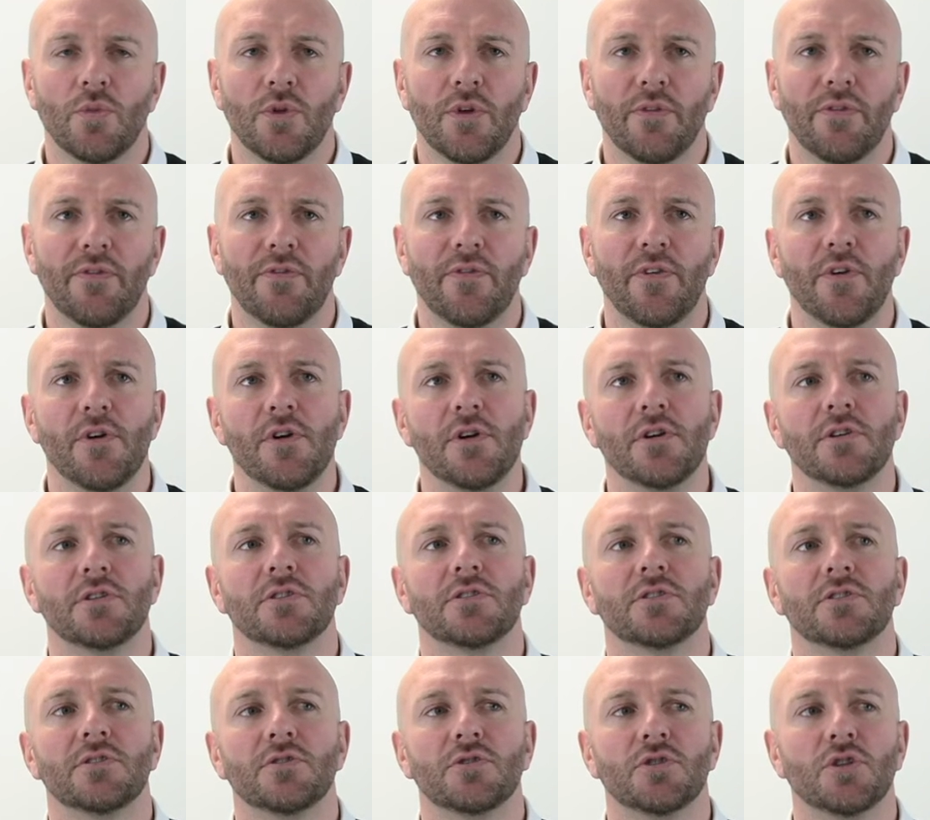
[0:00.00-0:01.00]
the
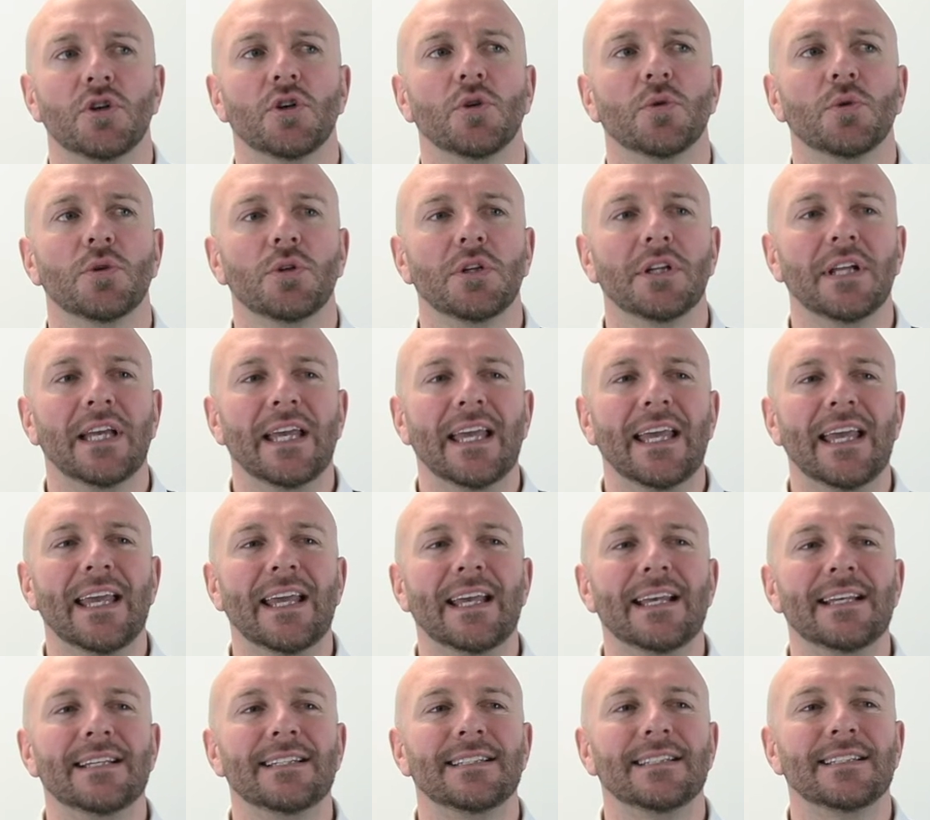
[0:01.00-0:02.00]
first tool
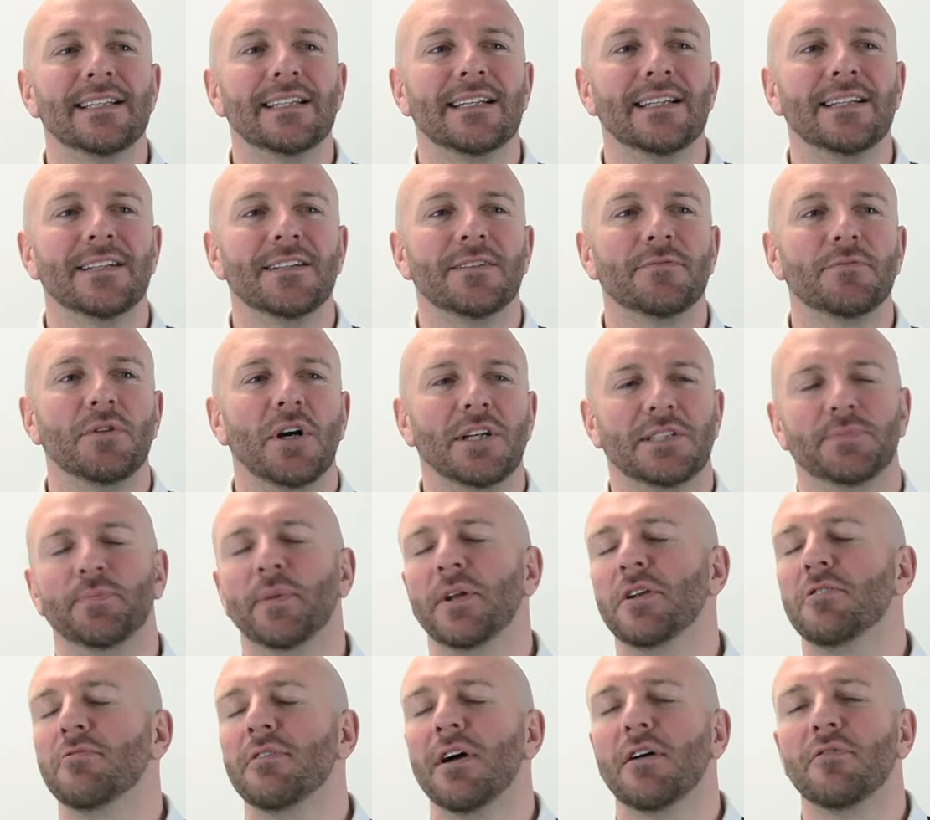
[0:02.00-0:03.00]
it's
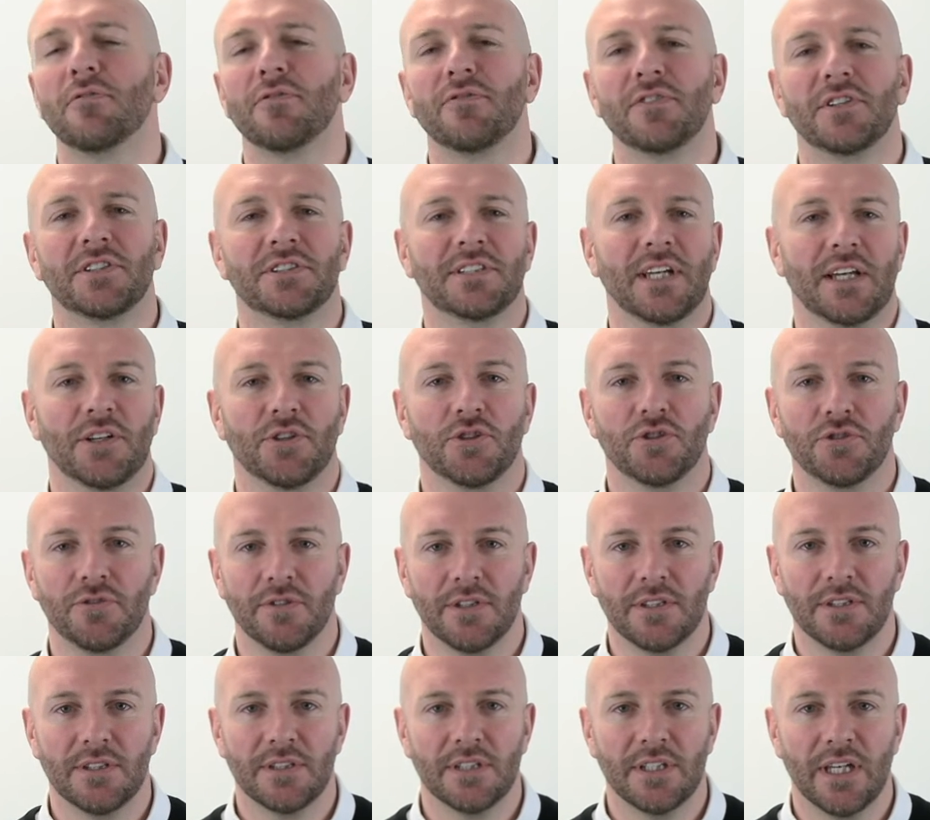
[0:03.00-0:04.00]
been around for
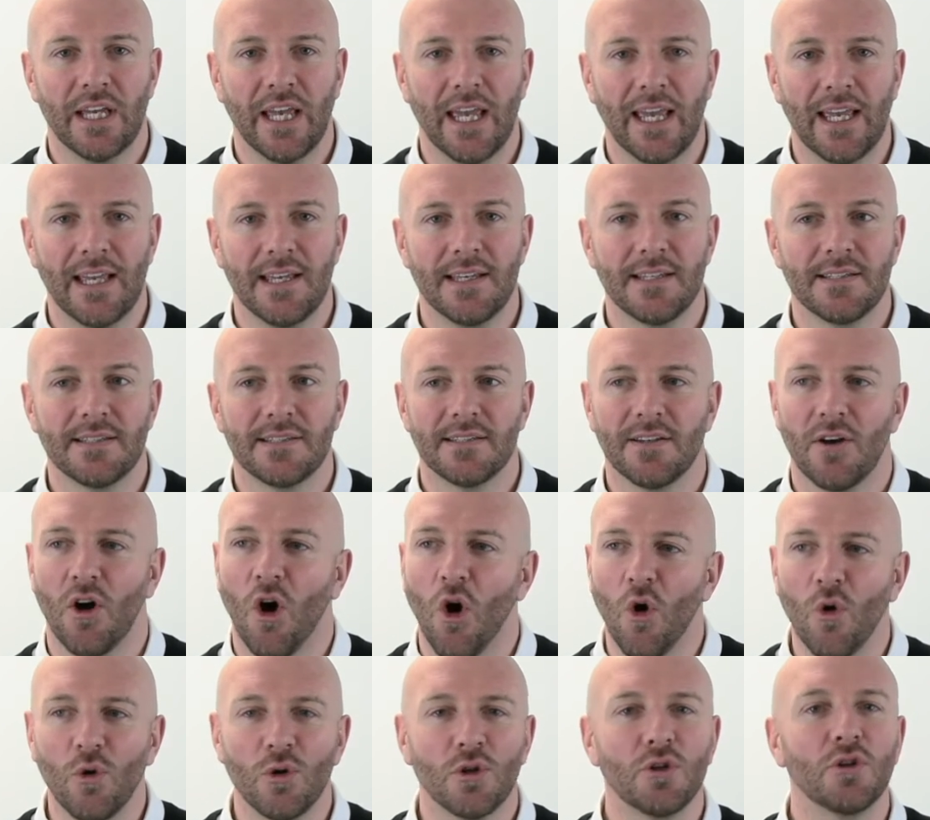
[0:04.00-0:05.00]
centuries. It's
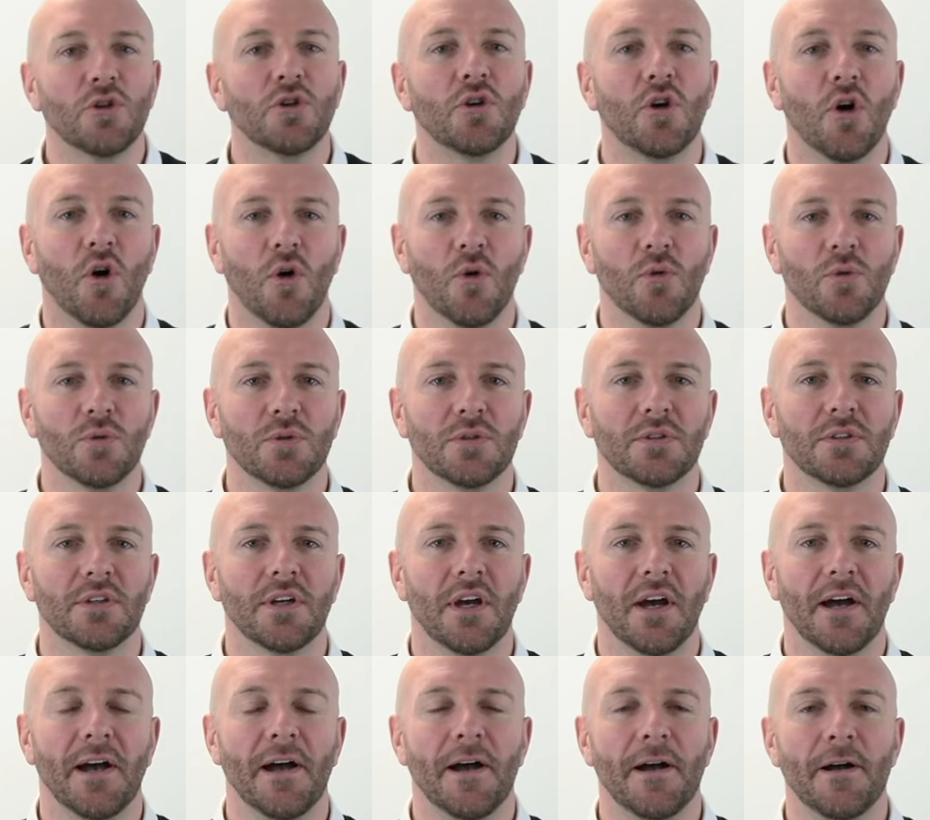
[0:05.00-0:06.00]
old and gold.
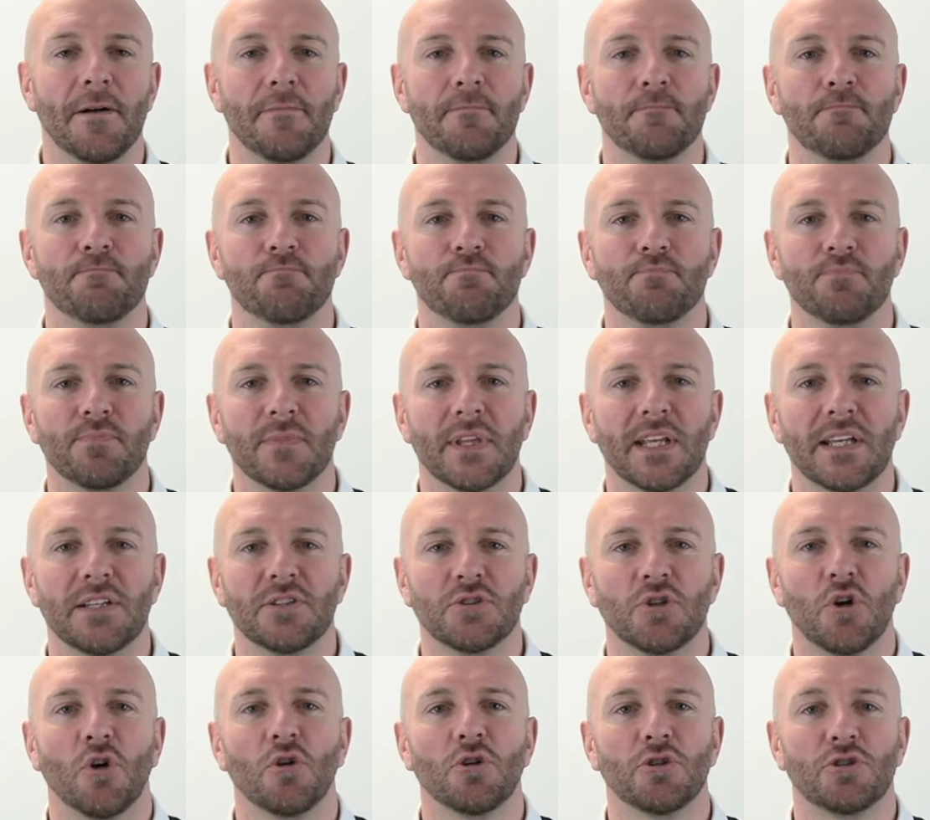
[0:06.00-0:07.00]
It's
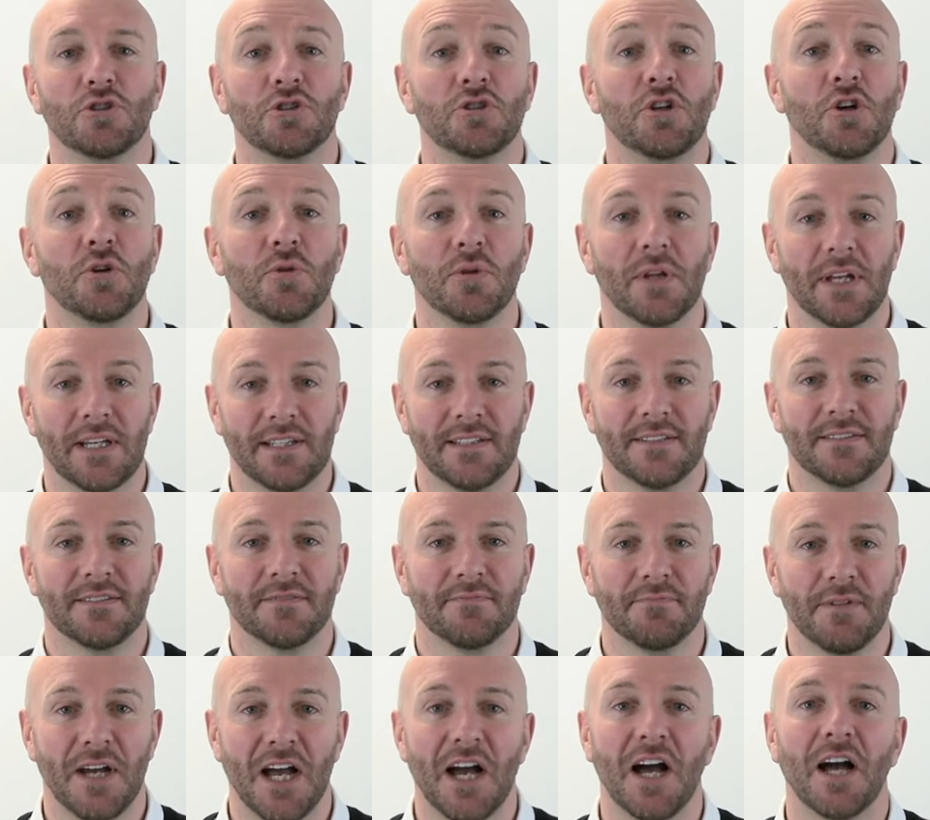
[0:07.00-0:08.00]
called a to-do list.
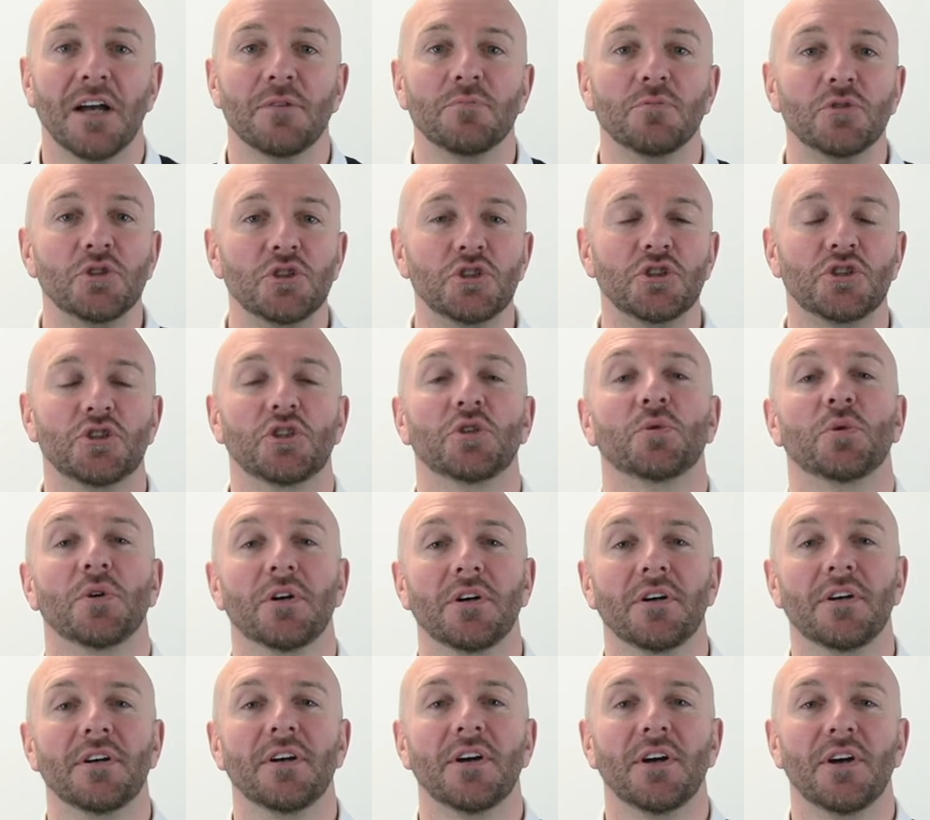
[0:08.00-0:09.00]
I'm
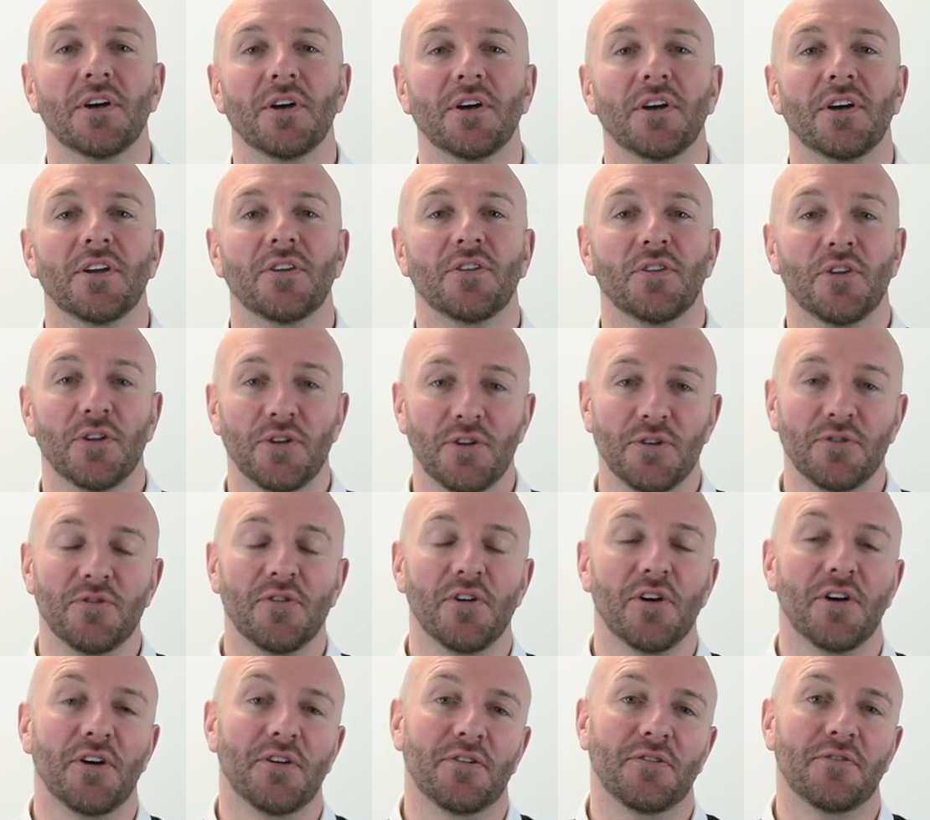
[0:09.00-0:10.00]
sure that you've
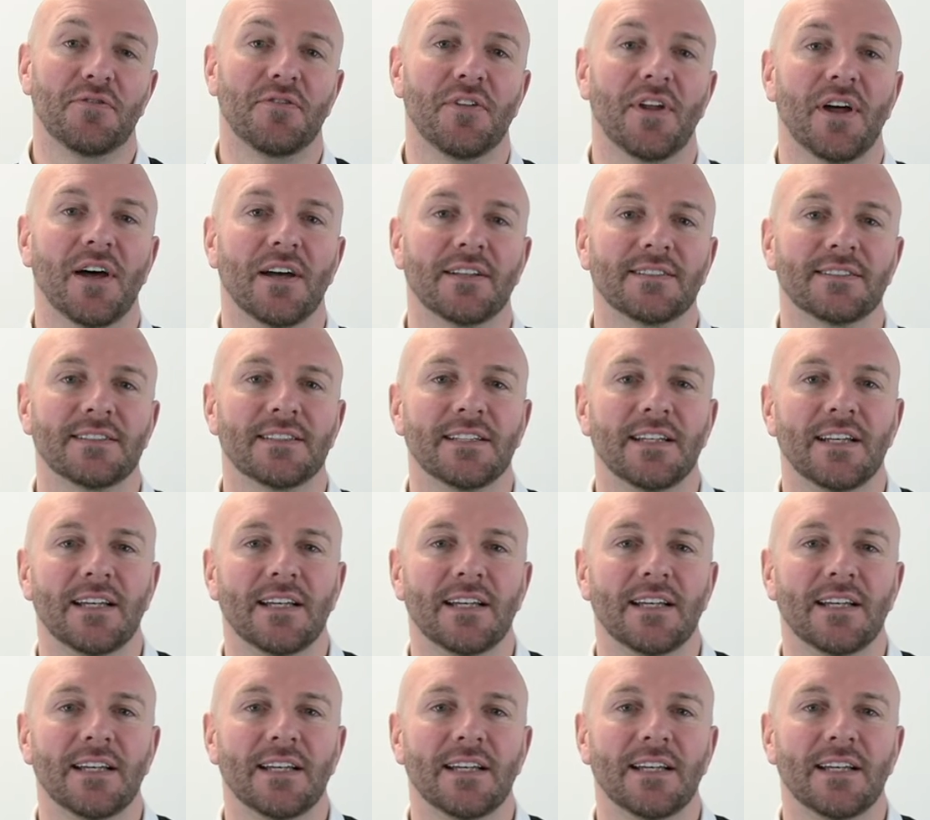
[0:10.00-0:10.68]
heard of that.